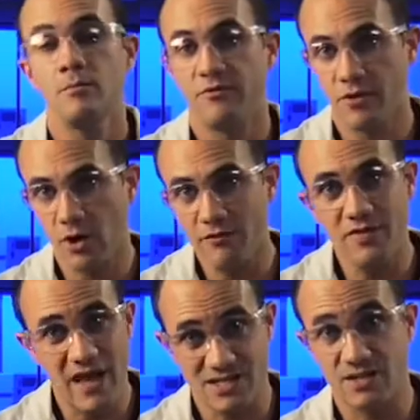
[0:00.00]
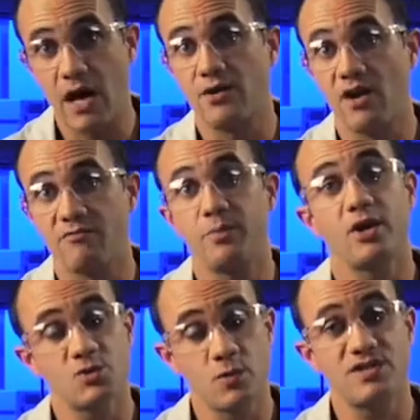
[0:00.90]
But very often that's not enough,
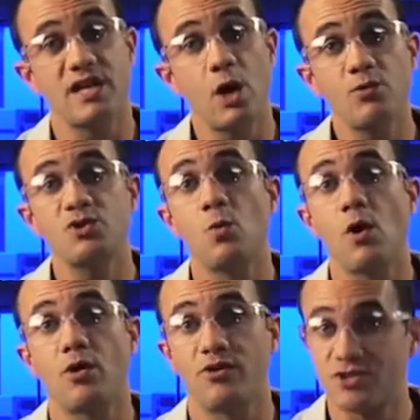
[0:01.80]
because once they go into water,